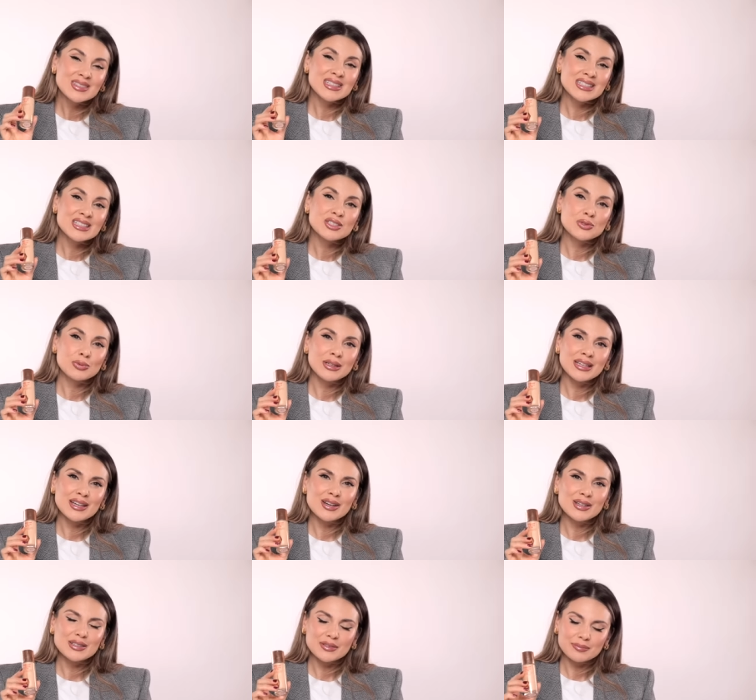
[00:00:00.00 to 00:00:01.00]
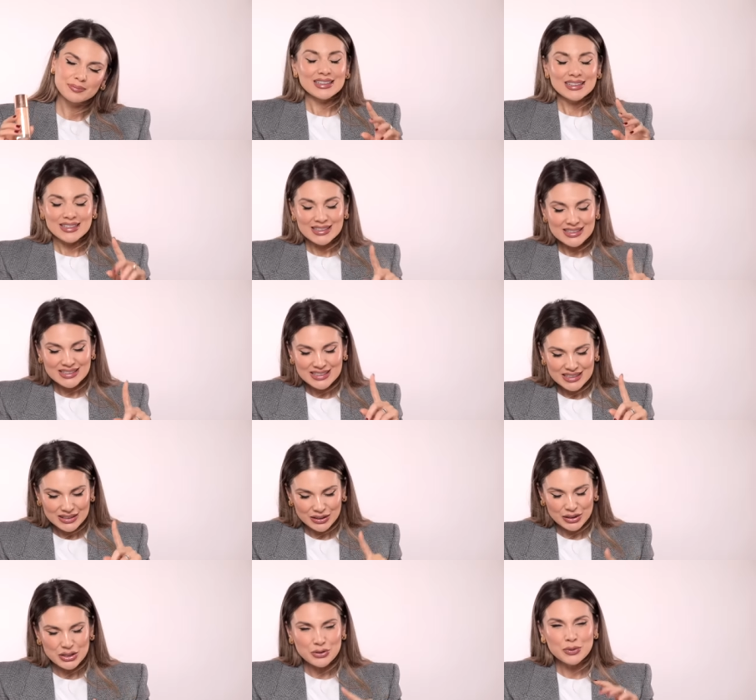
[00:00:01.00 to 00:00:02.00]
this is really good.
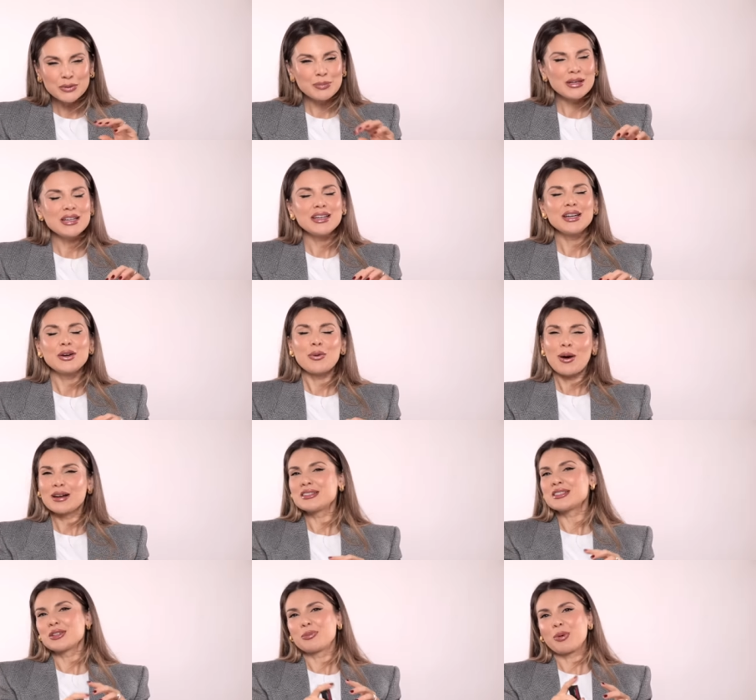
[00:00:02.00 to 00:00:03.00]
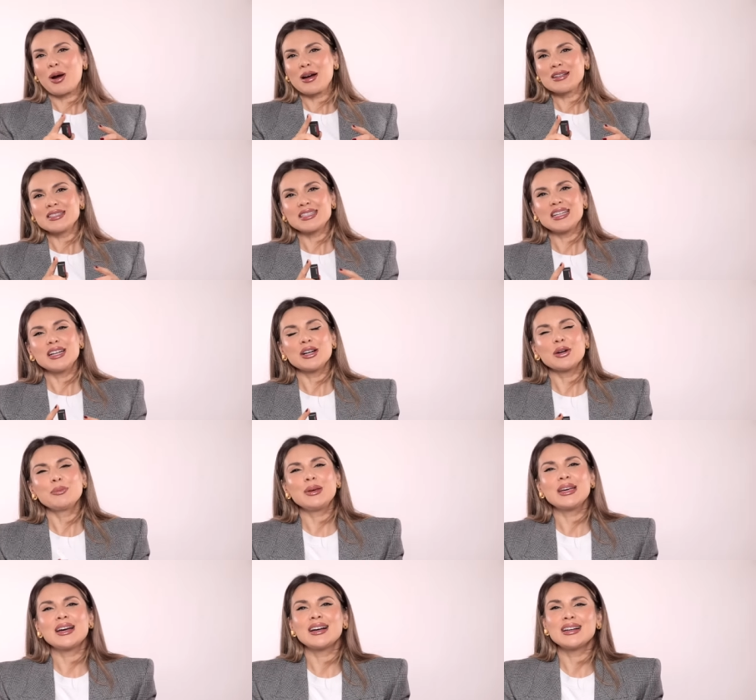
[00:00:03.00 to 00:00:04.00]
Concealer, you would be quite surprised here
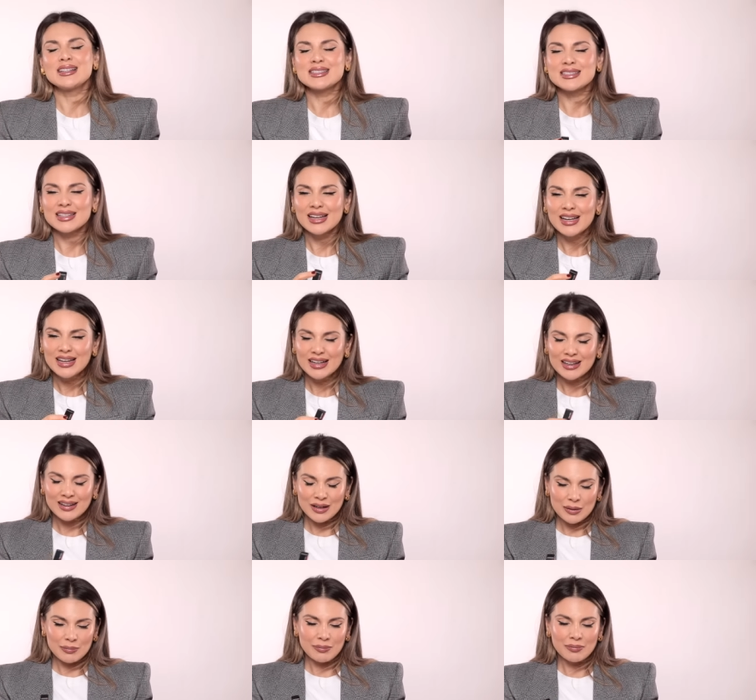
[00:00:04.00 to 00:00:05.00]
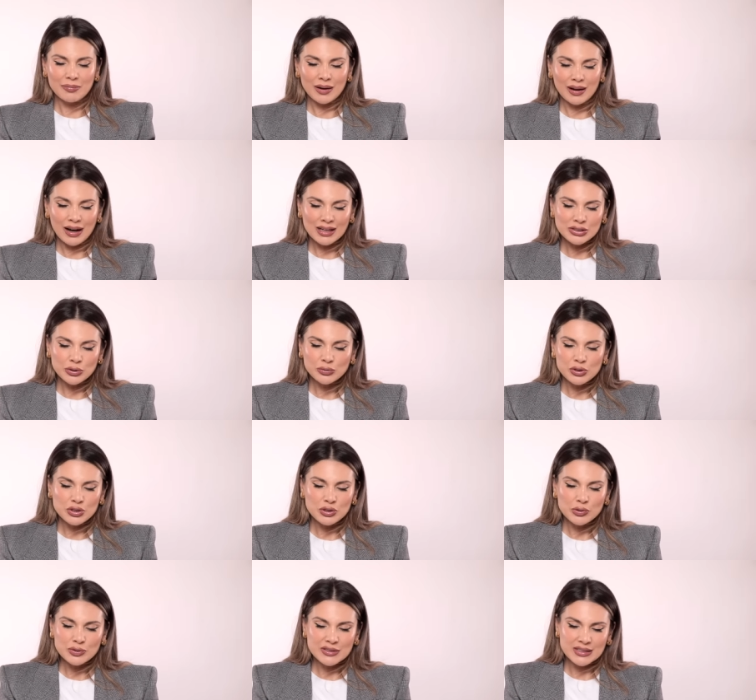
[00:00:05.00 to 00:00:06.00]
because Um, I don't
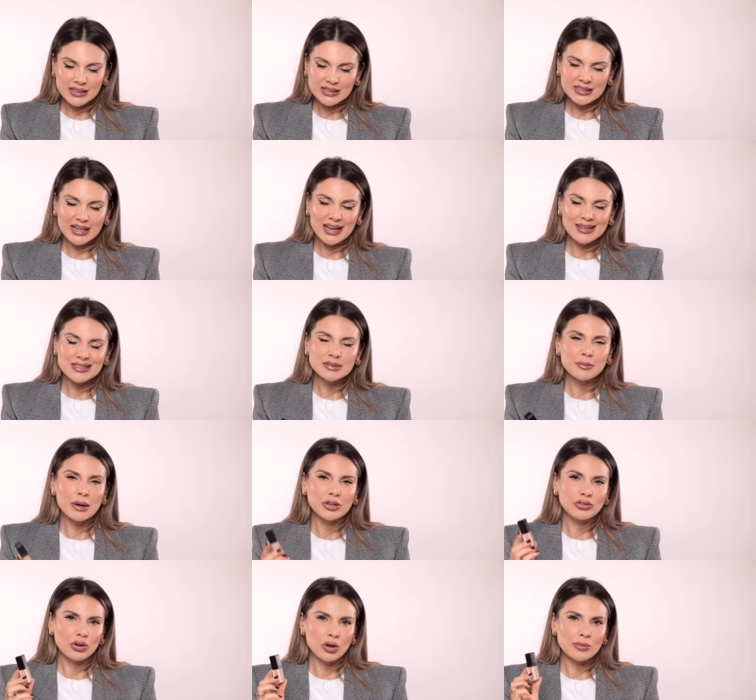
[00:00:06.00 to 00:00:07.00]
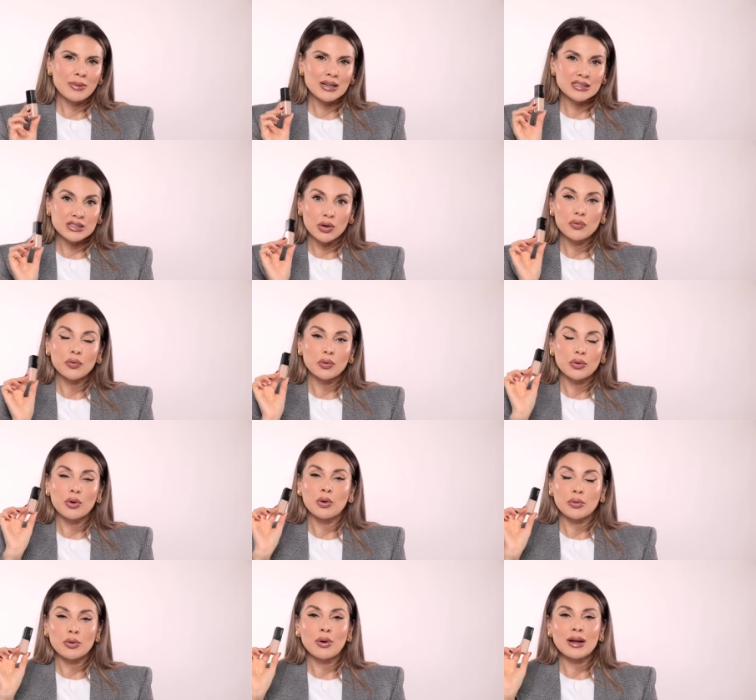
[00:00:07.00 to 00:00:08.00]
use this as much on myself,
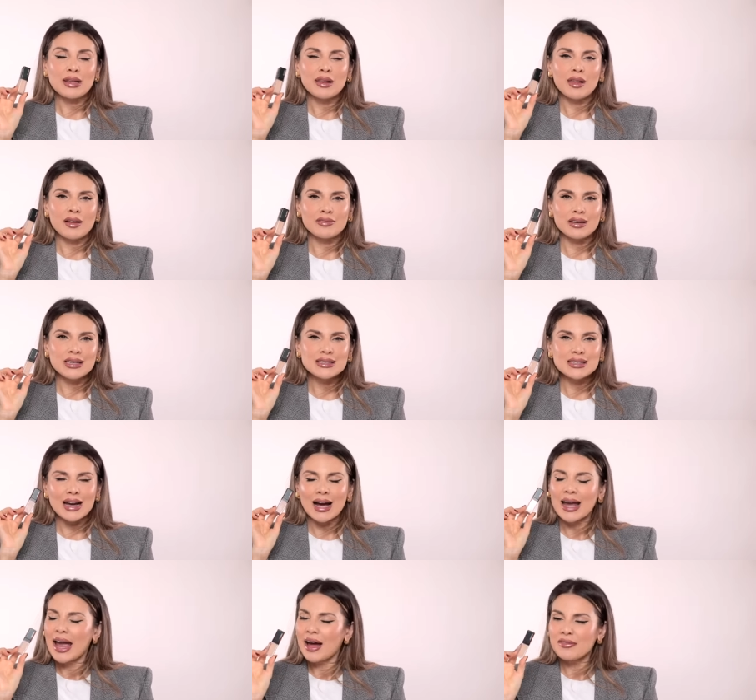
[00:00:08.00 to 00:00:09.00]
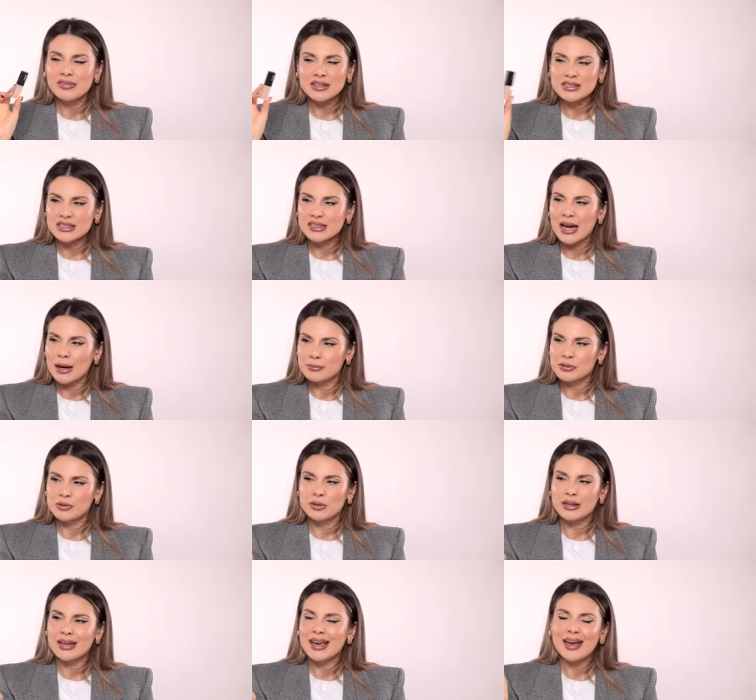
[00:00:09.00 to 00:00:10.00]
although I love it. I have this in
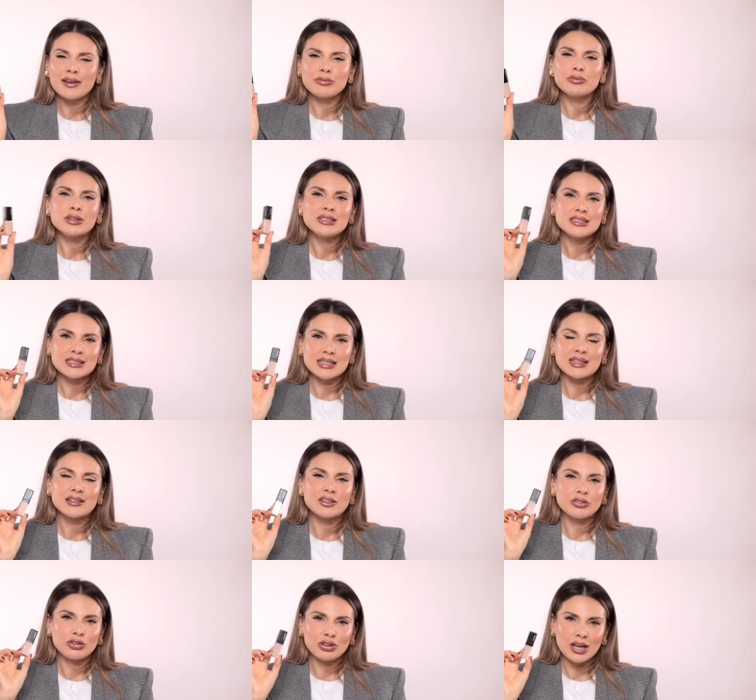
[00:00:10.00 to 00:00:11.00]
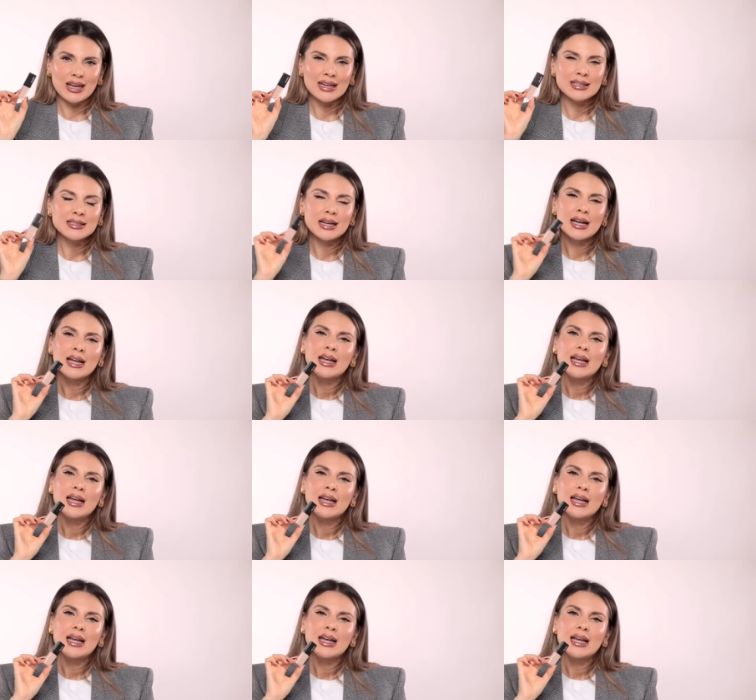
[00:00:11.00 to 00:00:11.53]
absolutely every single shade.